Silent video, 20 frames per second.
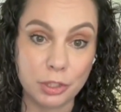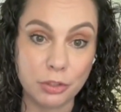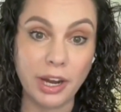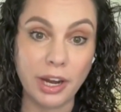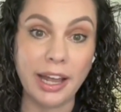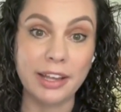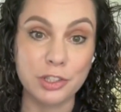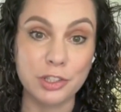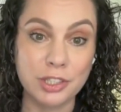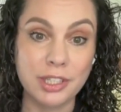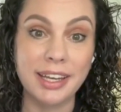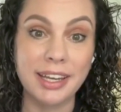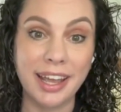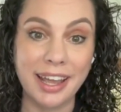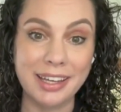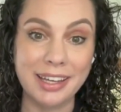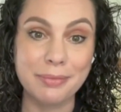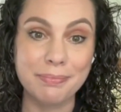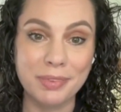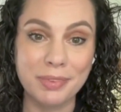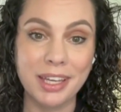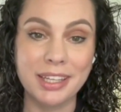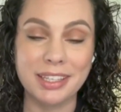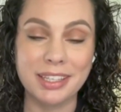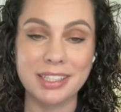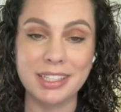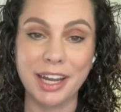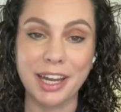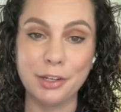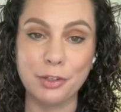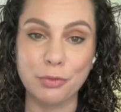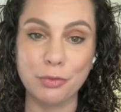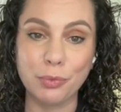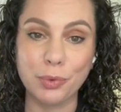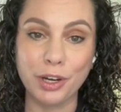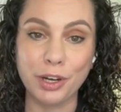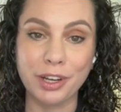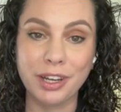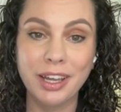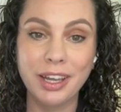scratch today in this kind of
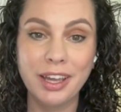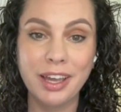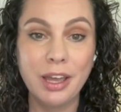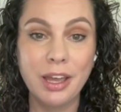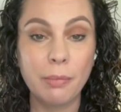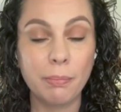work,